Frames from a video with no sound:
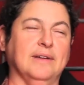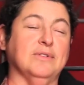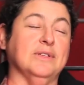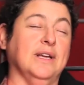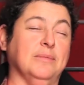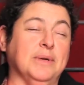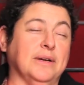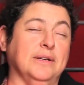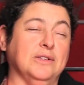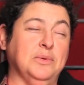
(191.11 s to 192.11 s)
after saying I'm not
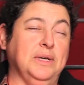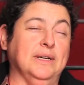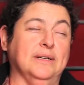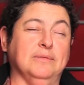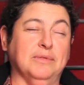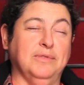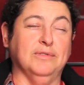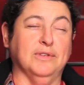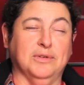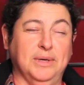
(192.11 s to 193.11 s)
going to tweet, I
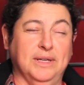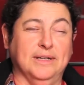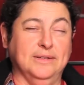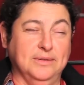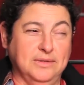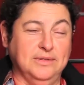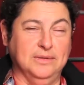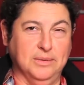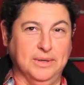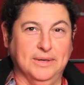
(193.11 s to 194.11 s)
refuse to tweet, I do
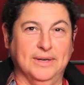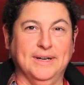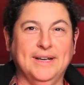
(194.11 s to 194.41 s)
Twitter.